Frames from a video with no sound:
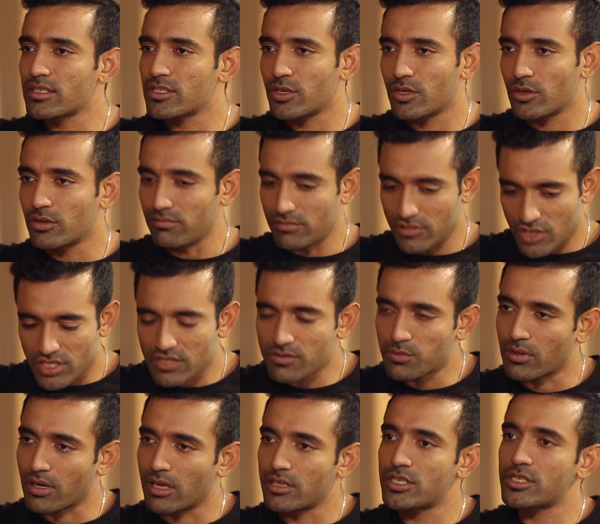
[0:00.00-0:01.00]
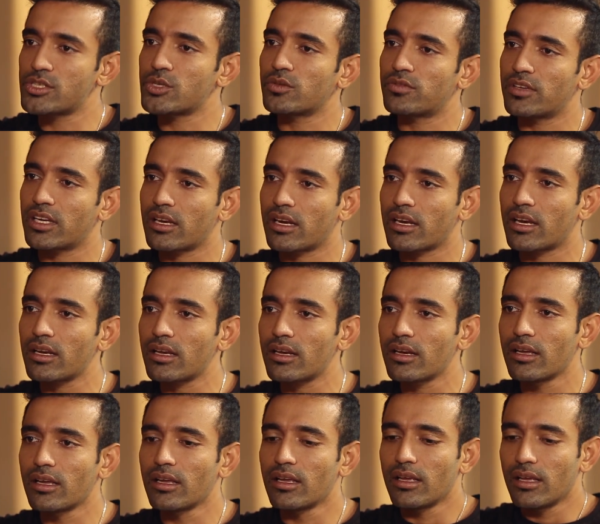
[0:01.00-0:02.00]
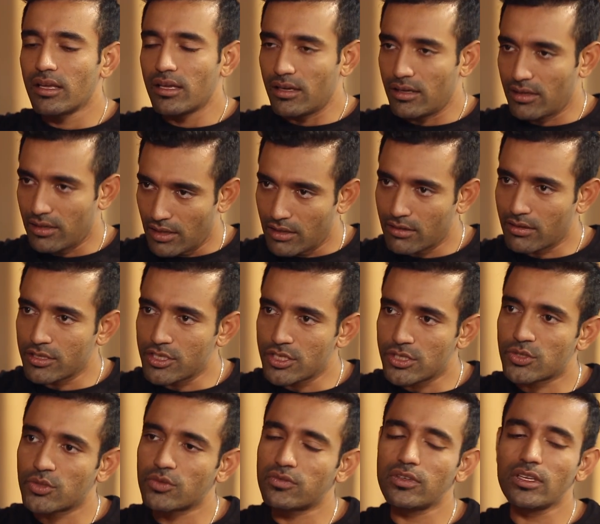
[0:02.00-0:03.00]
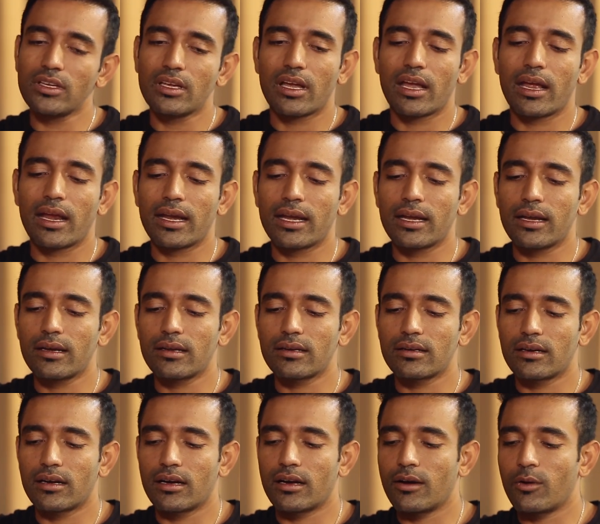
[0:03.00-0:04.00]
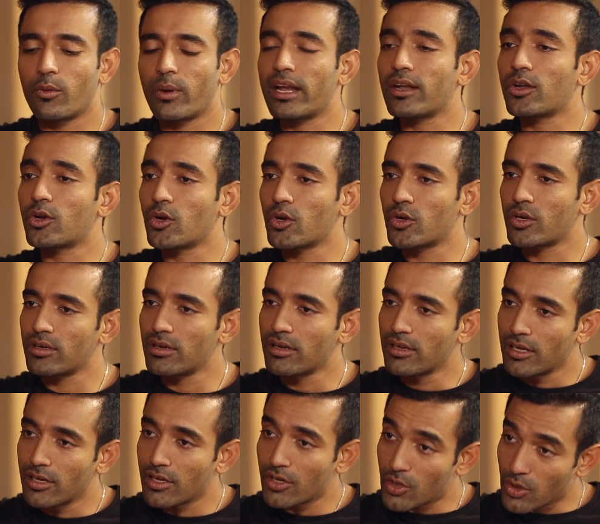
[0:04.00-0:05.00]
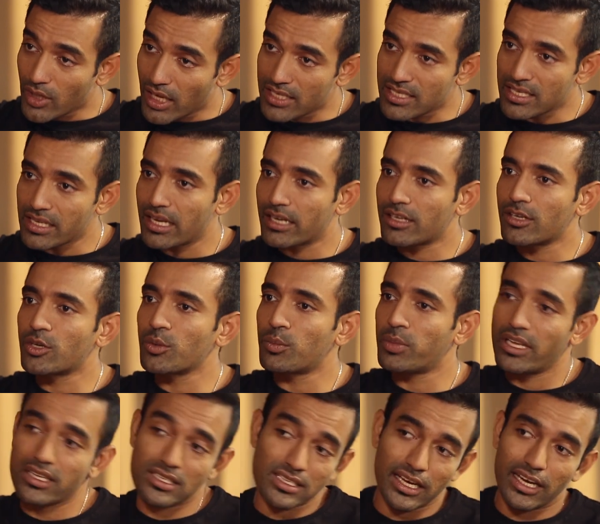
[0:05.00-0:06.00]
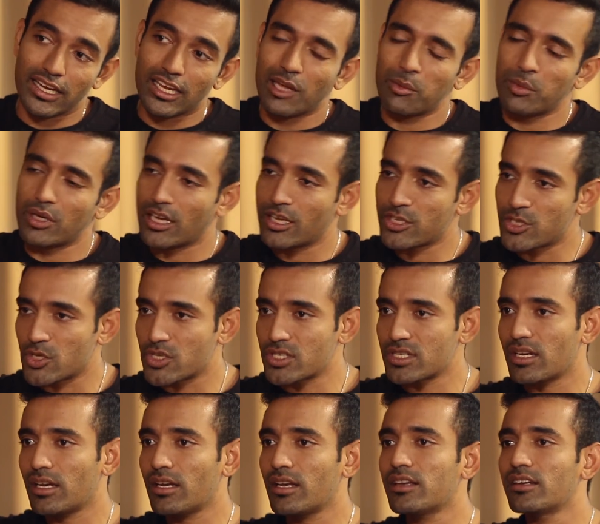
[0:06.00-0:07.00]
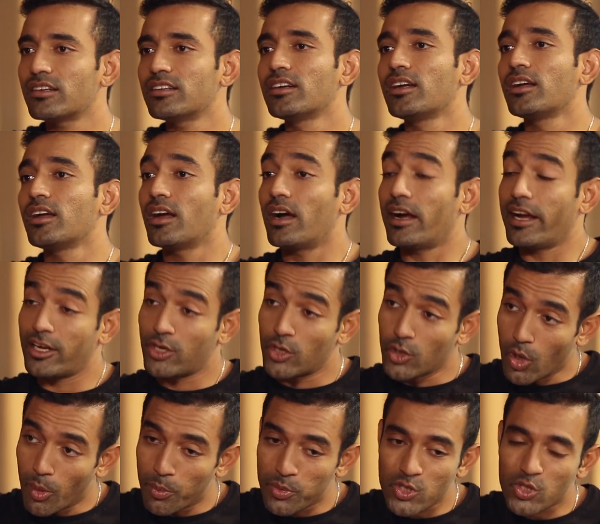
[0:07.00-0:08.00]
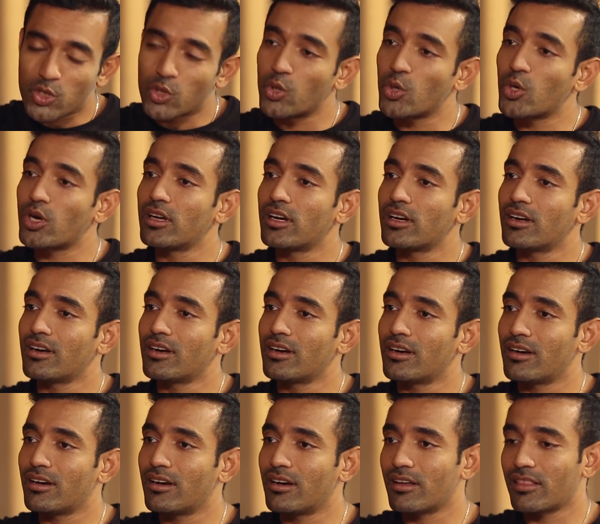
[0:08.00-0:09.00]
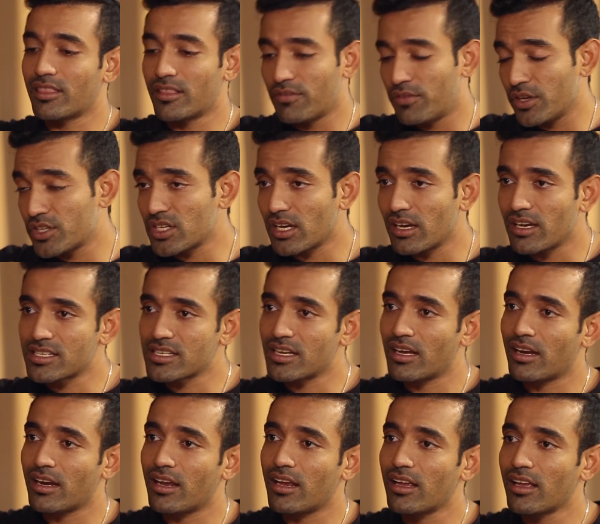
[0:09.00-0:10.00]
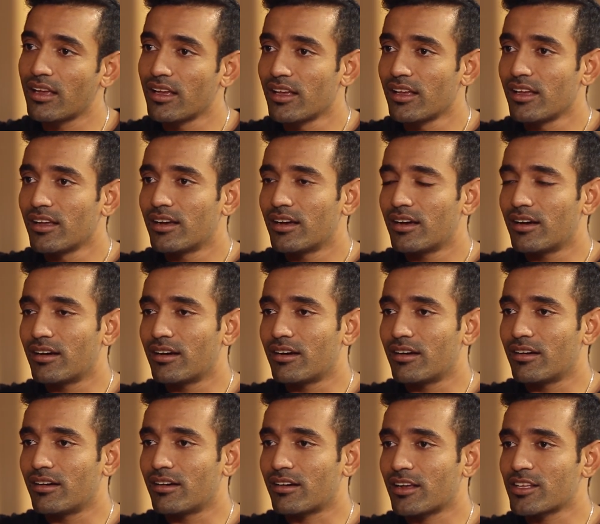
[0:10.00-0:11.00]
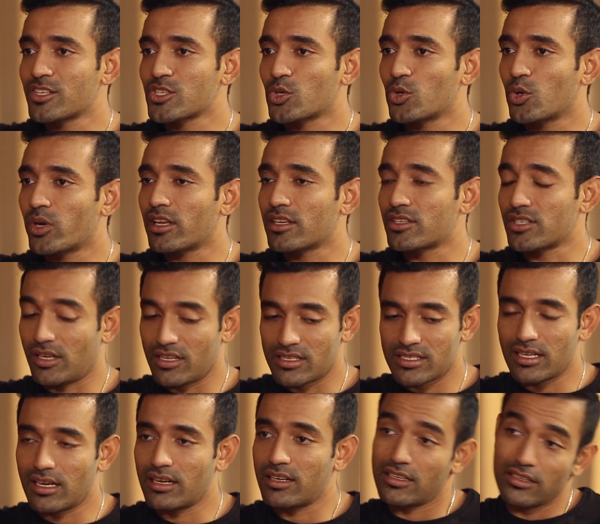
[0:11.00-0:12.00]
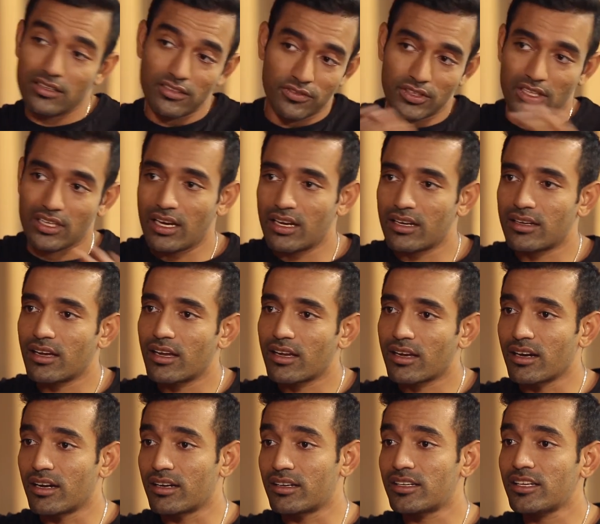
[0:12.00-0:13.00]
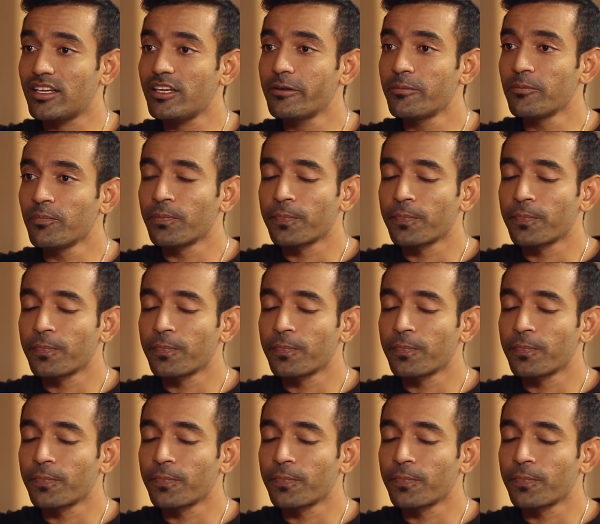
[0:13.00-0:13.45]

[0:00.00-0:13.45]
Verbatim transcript: runs in just Ranji Trophy cricket, uh, in Ranji Trophy, and uh, went on to get selected to play a side game against Australia. I top scored uh, the Vijay Hazare uh, run scoring charts that year for the entire country